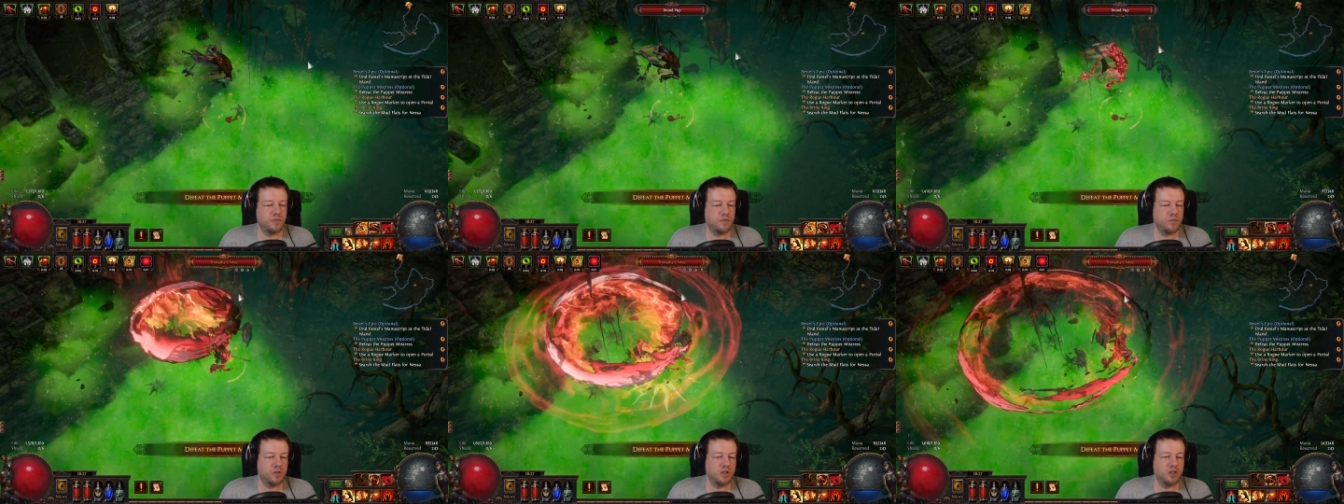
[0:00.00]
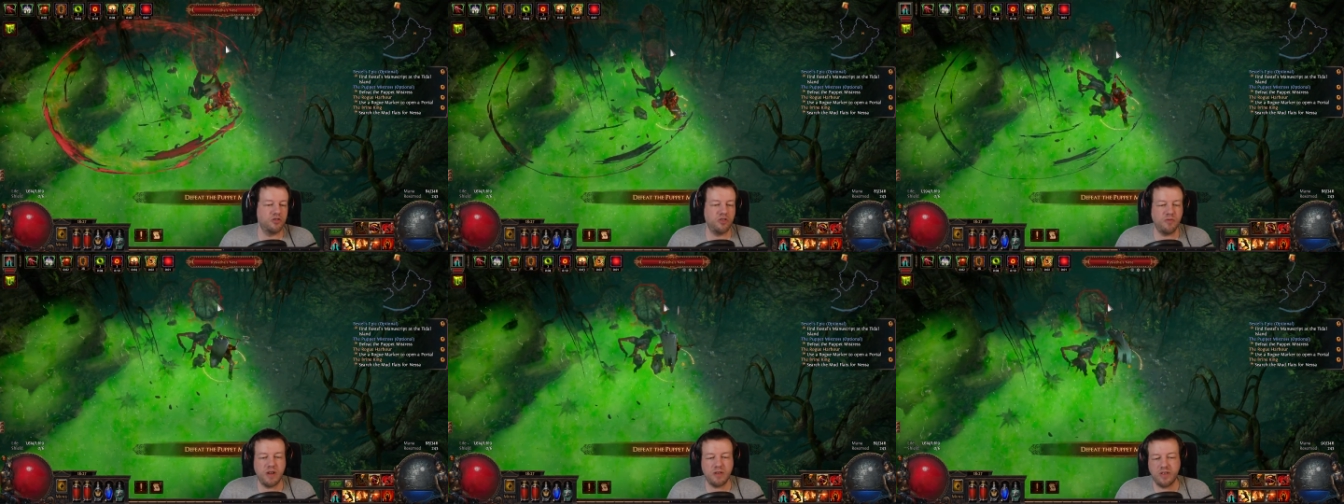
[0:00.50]
We're going to
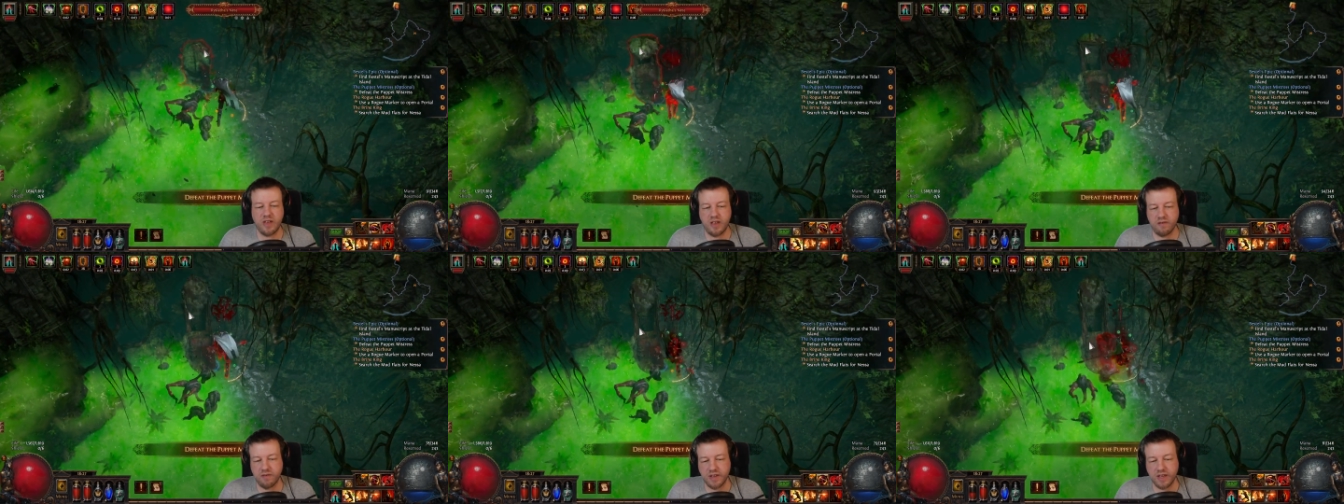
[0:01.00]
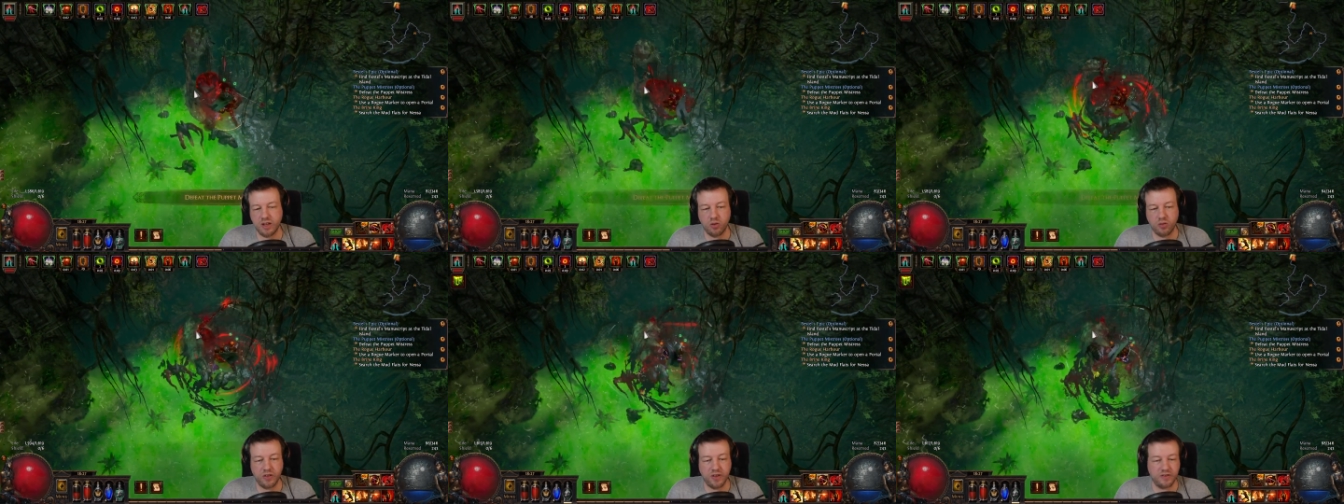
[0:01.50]
jump around here and kill
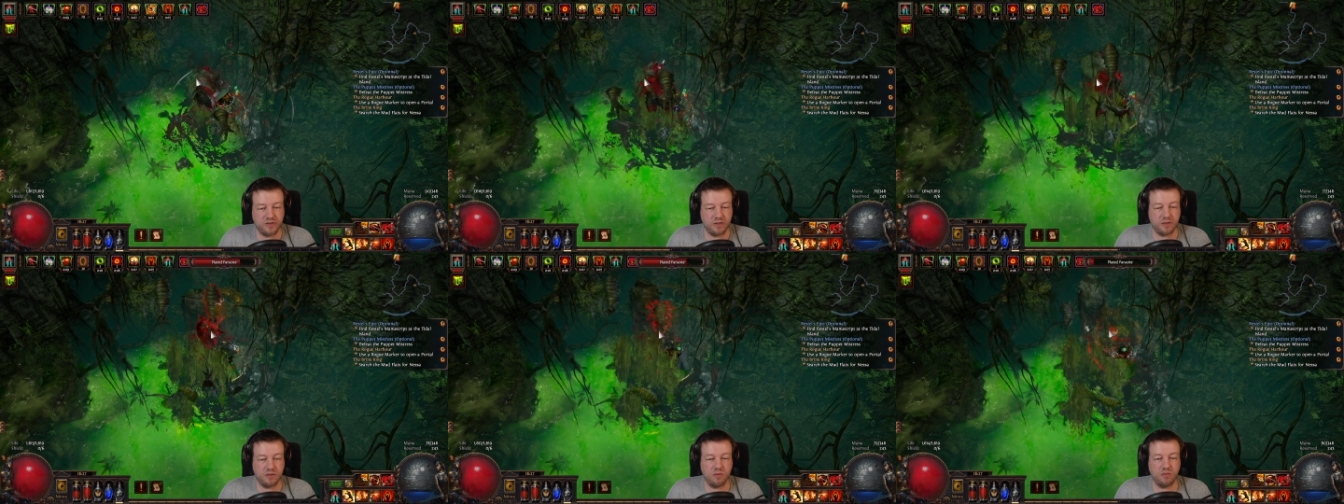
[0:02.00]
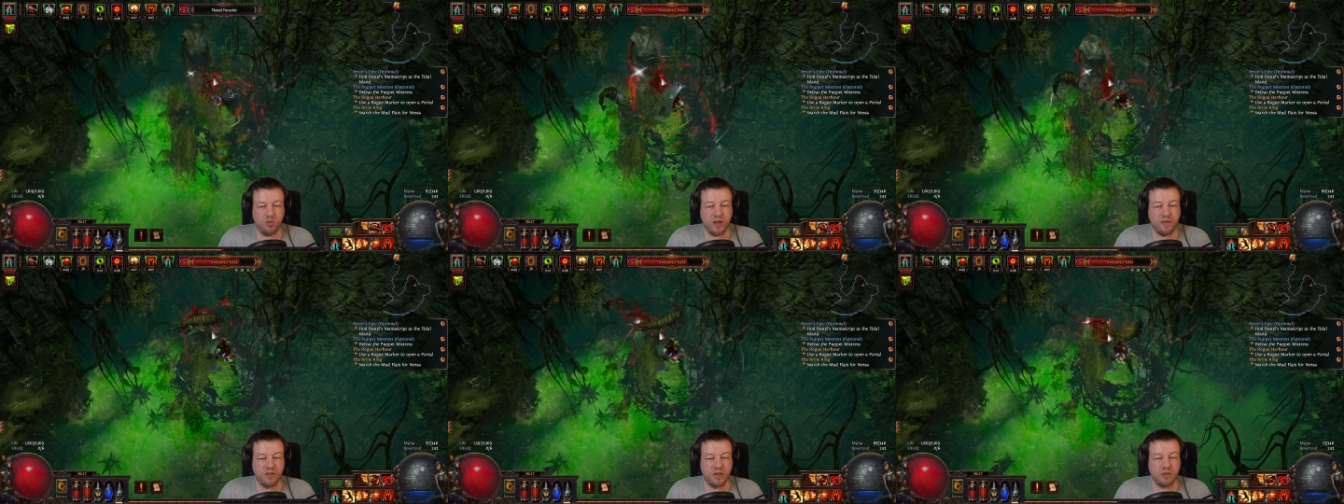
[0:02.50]
all these,
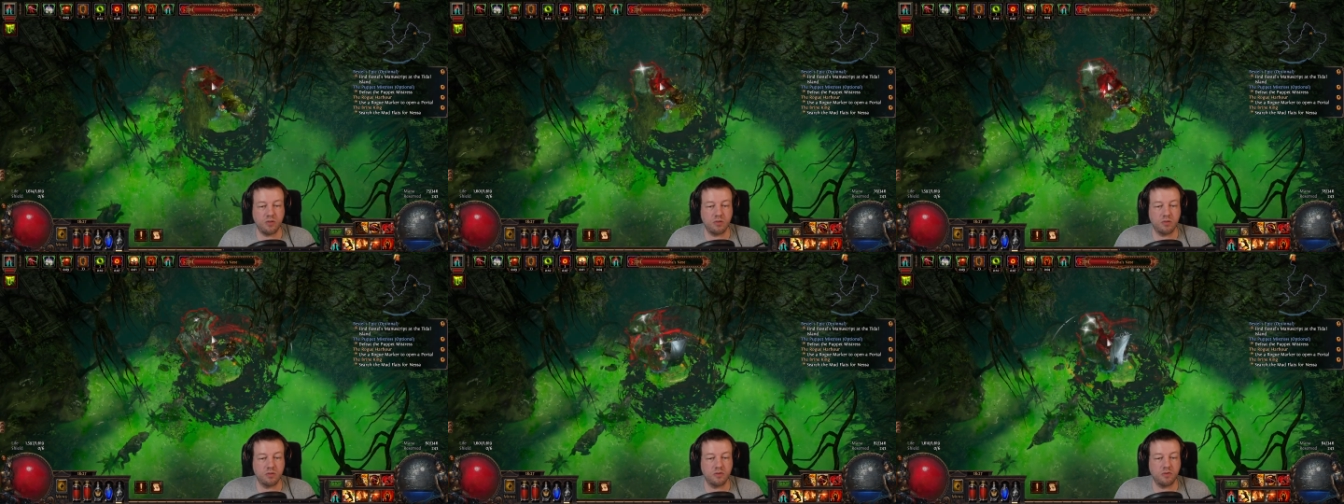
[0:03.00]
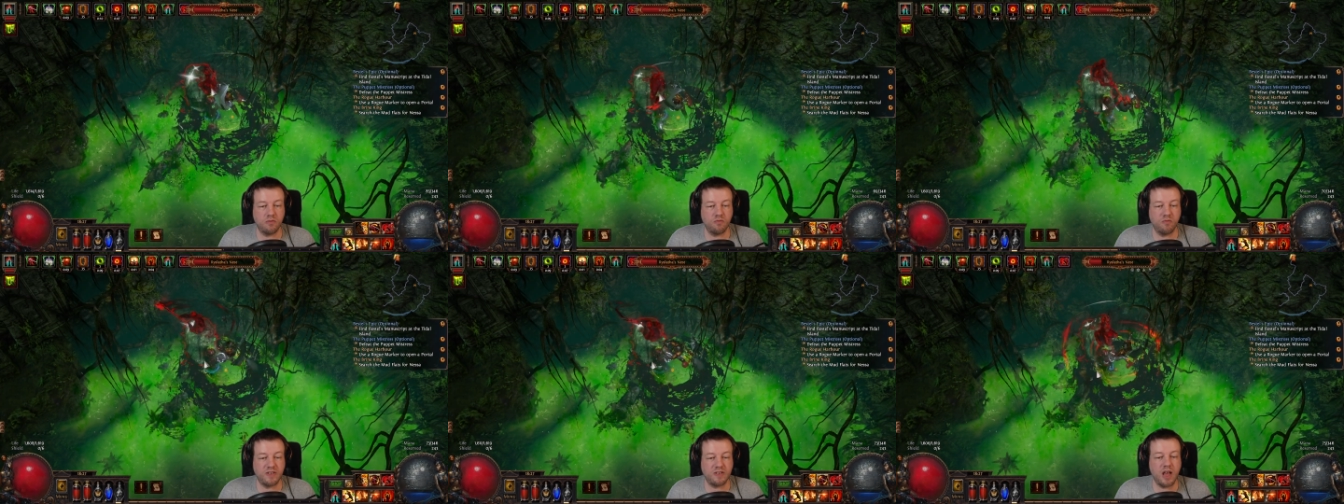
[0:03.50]
whatever they're called,
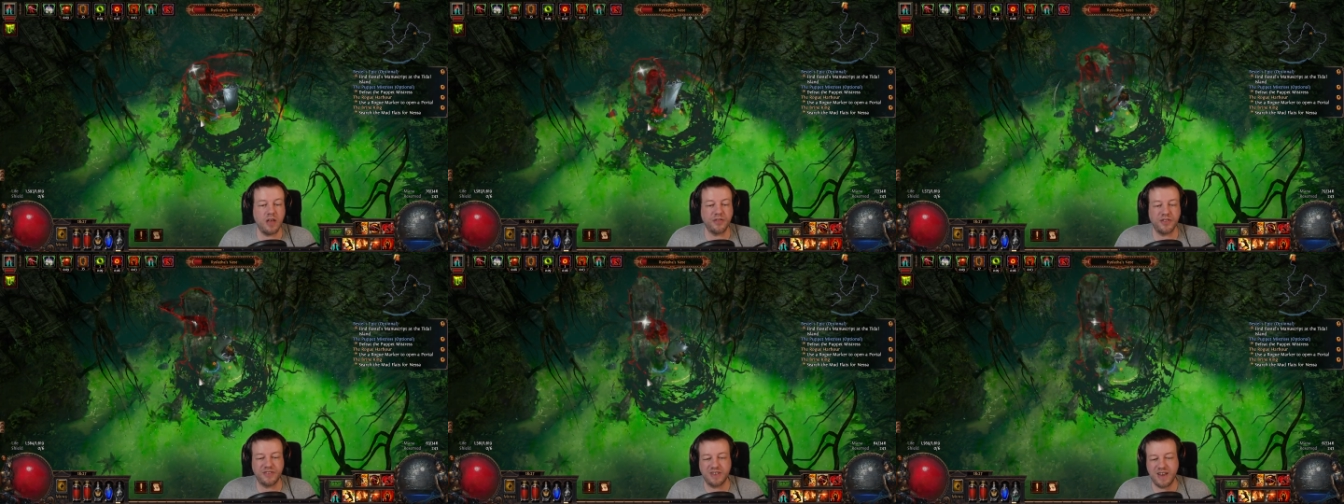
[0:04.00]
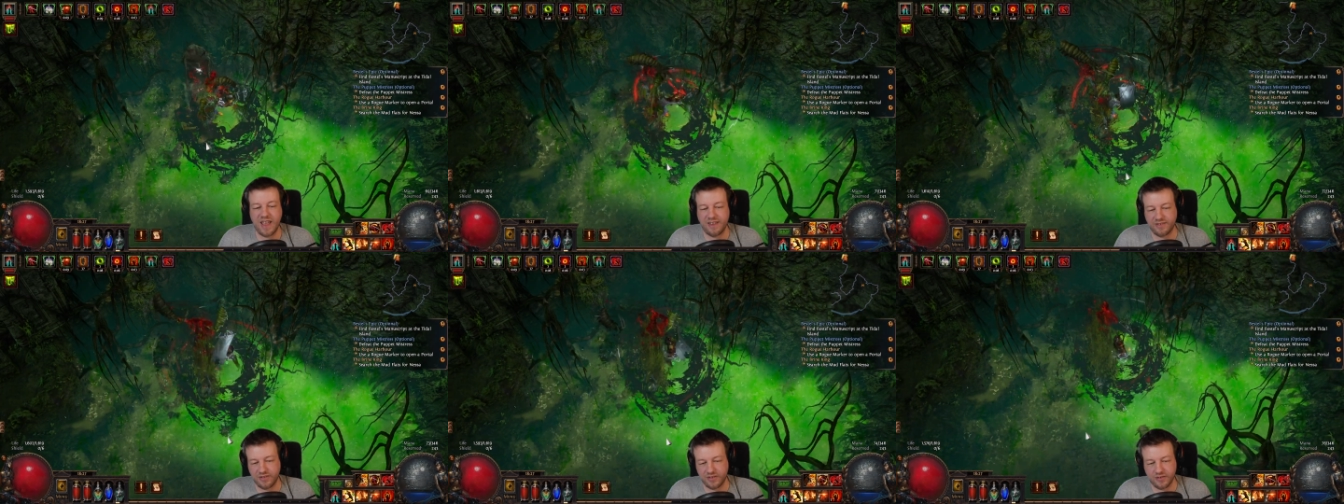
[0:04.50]
Rislatha's
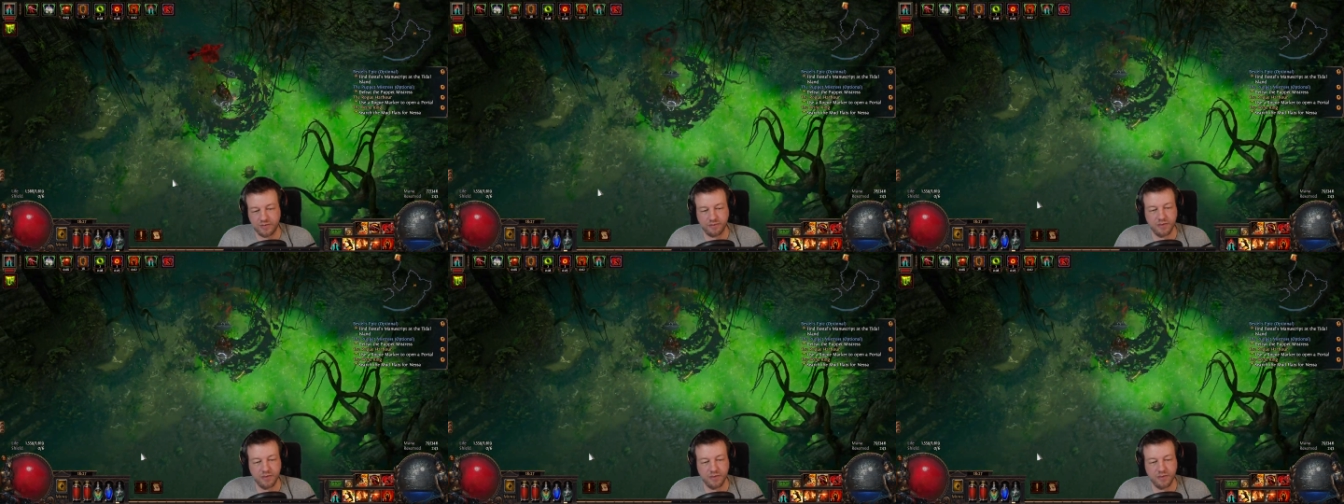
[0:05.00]
nests.